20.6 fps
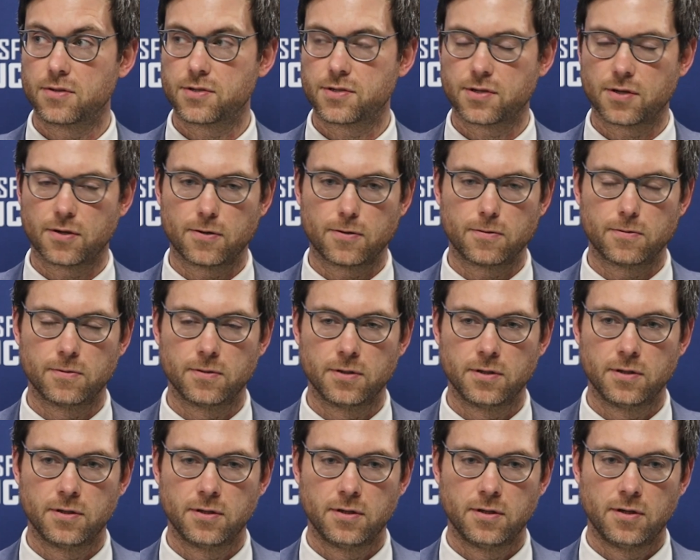So
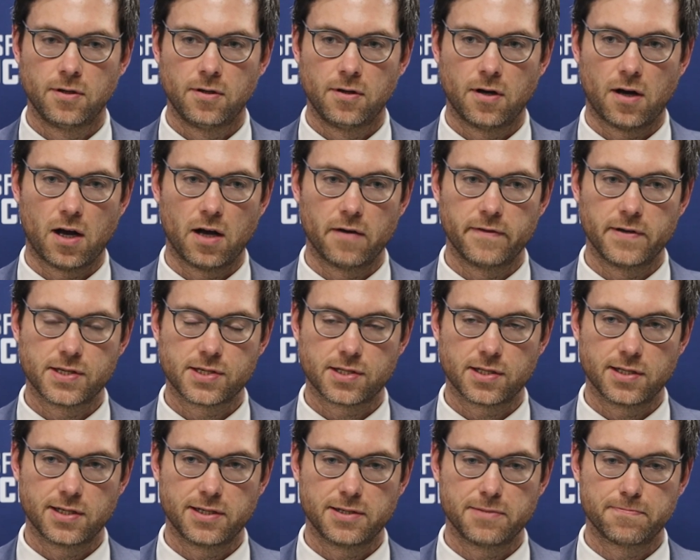
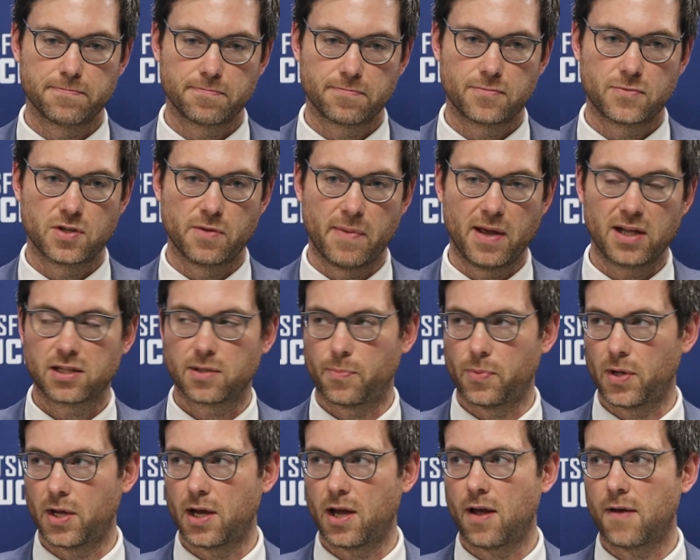obviously to make the
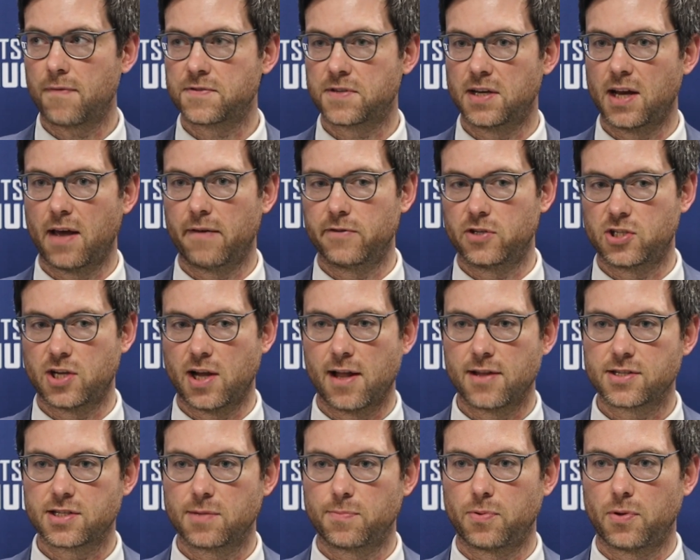playoffs and have a
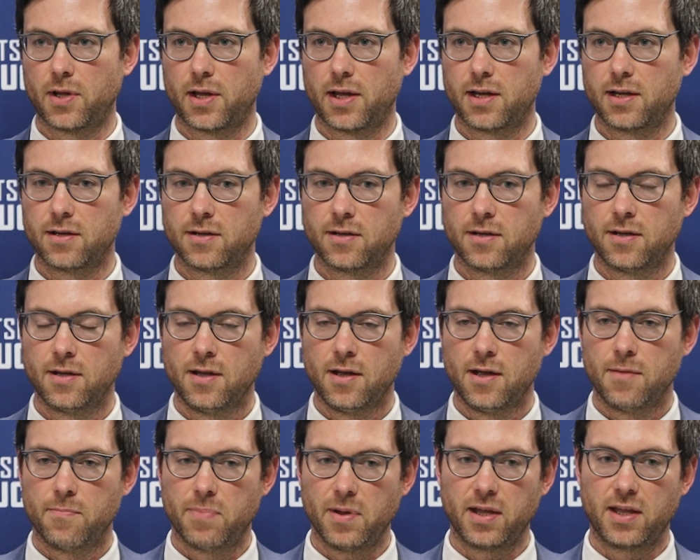chance to play
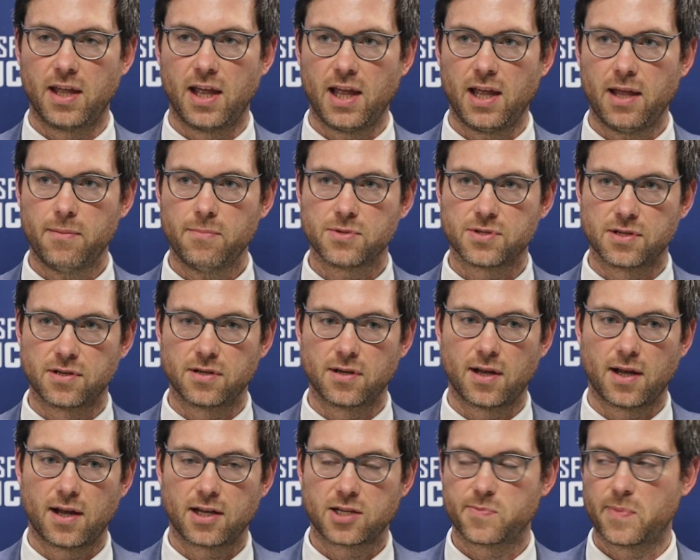big games, and
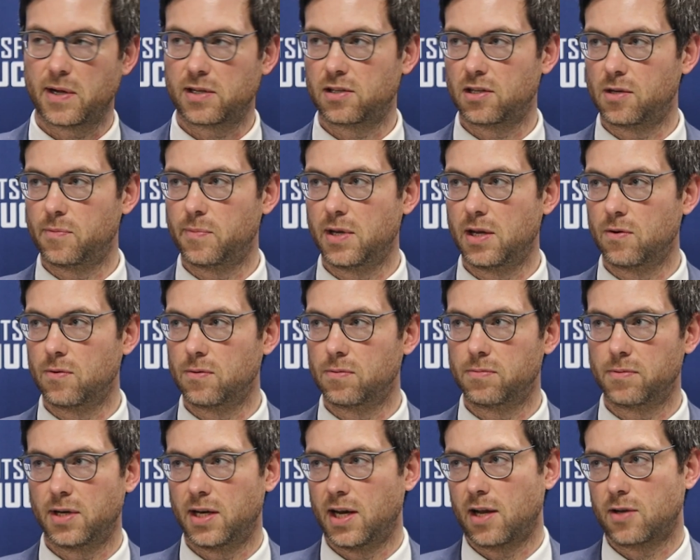I expect it to be
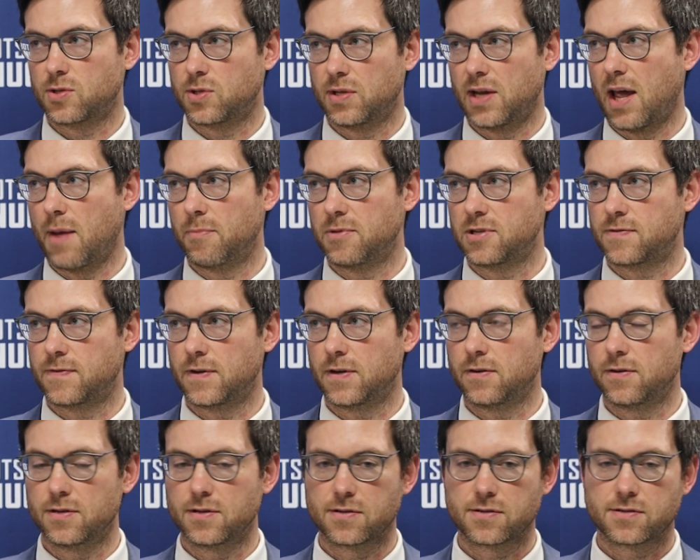an excellent
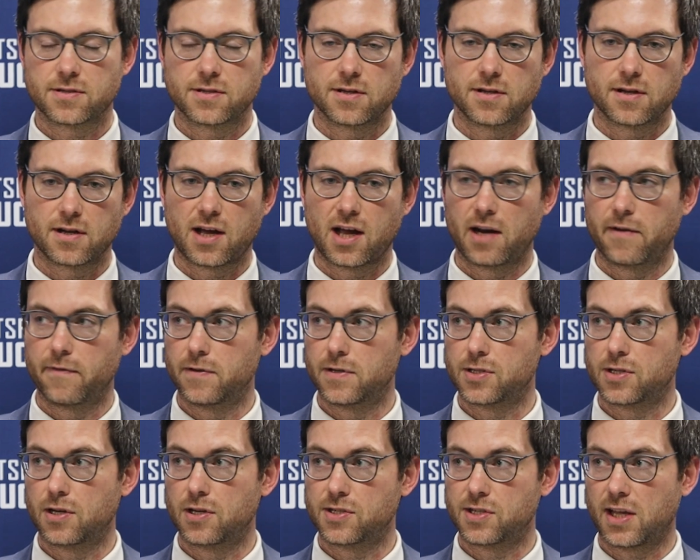atmosphere, is kind of
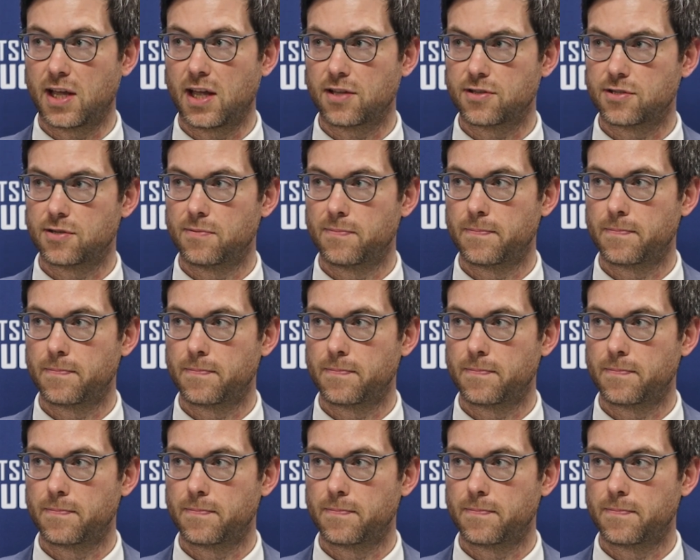as good as it gets.